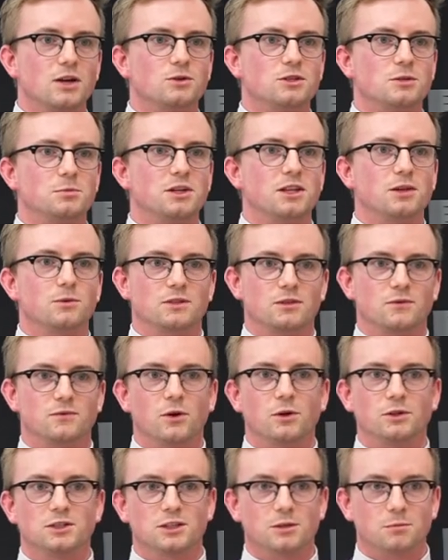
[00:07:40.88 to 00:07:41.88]
out to be there was a
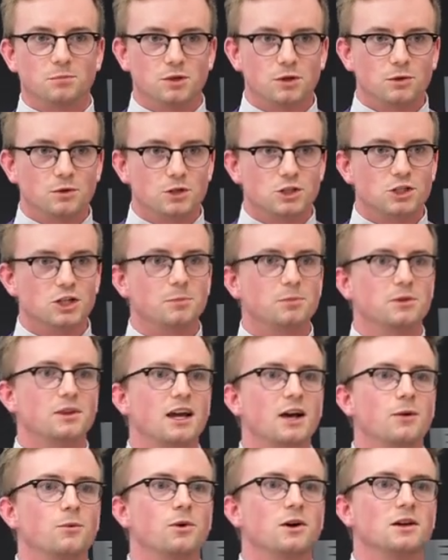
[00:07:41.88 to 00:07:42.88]
faulty computer chip in
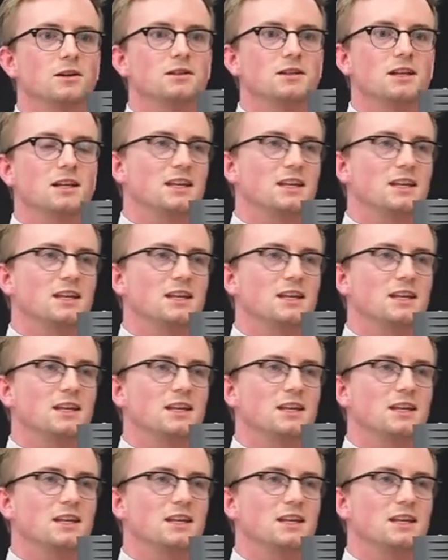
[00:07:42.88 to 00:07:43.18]
that one.